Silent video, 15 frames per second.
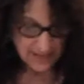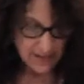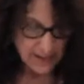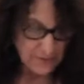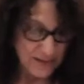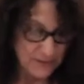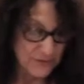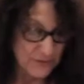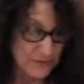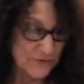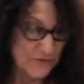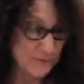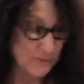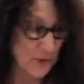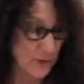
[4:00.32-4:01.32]
My
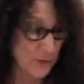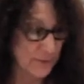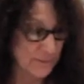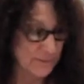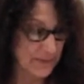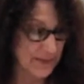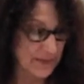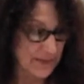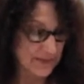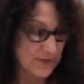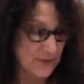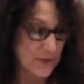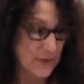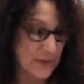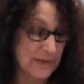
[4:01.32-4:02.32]
first poem is
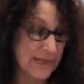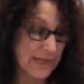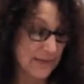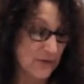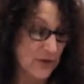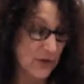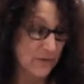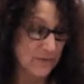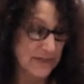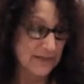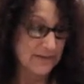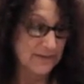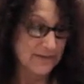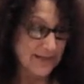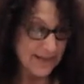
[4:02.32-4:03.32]
called
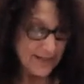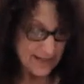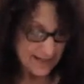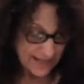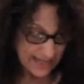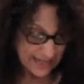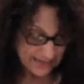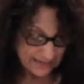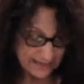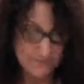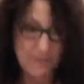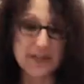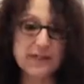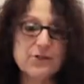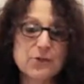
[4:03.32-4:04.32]
Anchovies, and it's
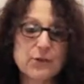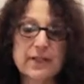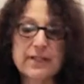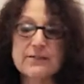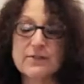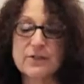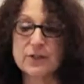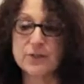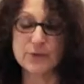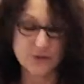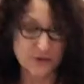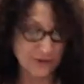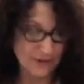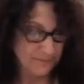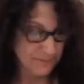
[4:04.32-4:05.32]
by Judy Sicucci.